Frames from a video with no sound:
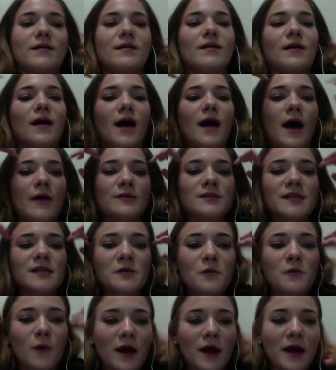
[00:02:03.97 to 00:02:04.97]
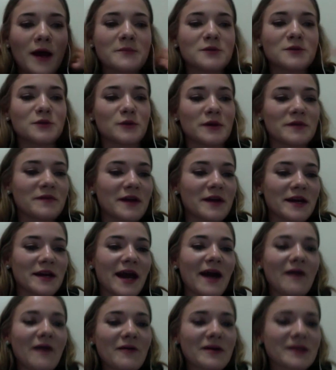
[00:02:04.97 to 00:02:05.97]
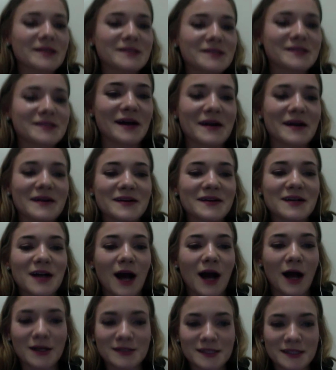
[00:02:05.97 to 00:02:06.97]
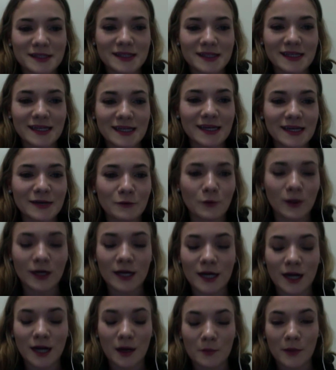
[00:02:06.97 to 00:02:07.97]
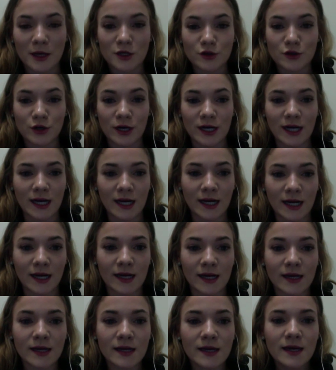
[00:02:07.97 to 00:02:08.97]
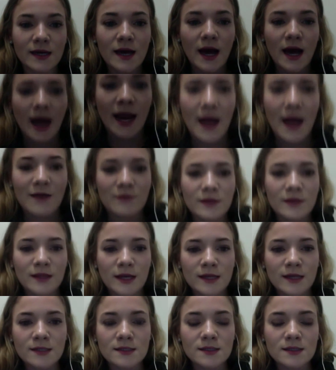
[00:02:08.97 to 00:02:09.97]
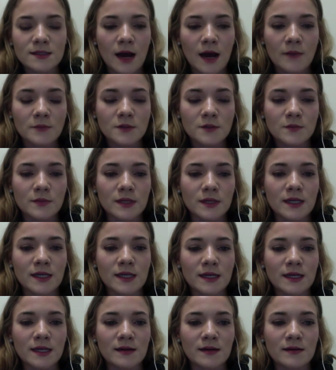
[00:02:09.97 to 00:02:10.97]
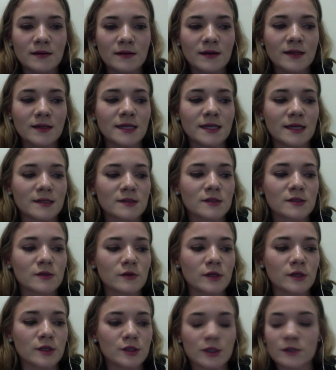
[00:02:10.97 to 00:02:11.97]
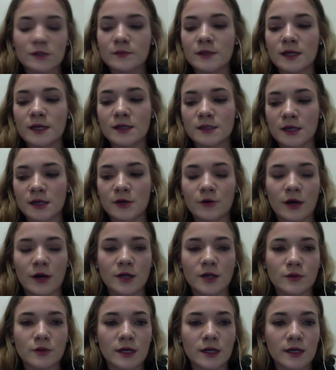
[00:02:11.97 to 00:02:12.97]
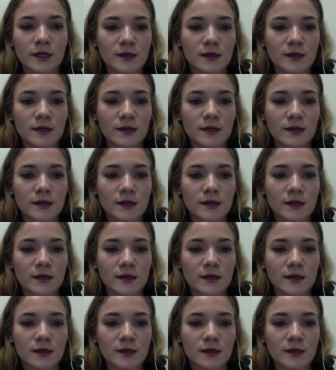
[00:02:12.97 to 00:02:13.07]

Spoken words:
I would say what I'm doing right now is constantly working on my training. I haven't stopped being a dance student just because I graduated